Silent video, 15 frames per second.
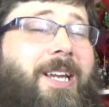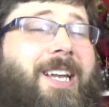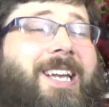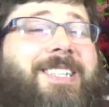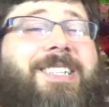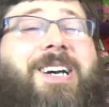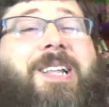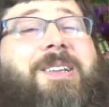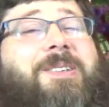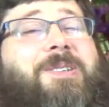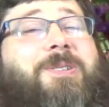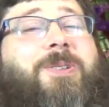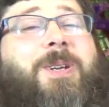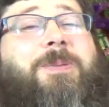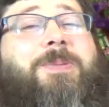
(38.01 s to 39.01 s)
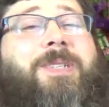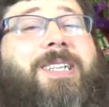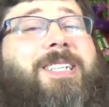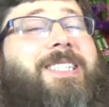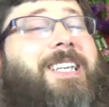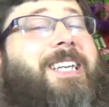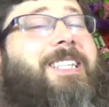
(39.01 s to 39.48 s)
It's all a description.
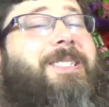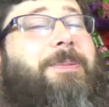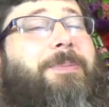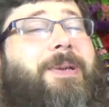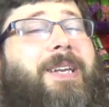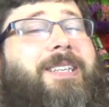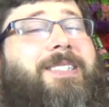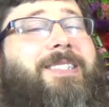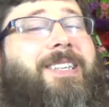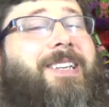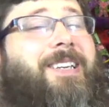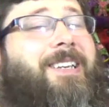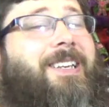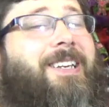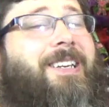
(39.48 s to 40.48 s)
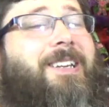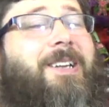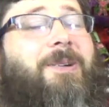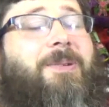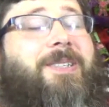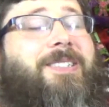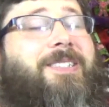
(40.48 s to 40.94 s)
It's easy peasy. You
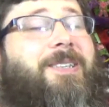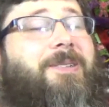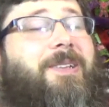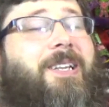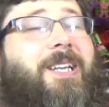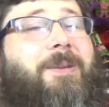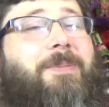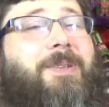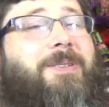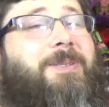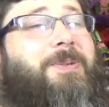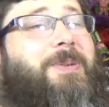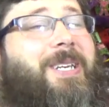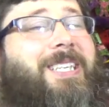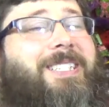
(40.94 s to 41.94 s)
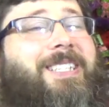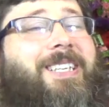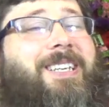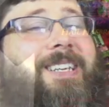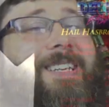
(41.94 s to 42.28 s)
know it's so lemon squeezy.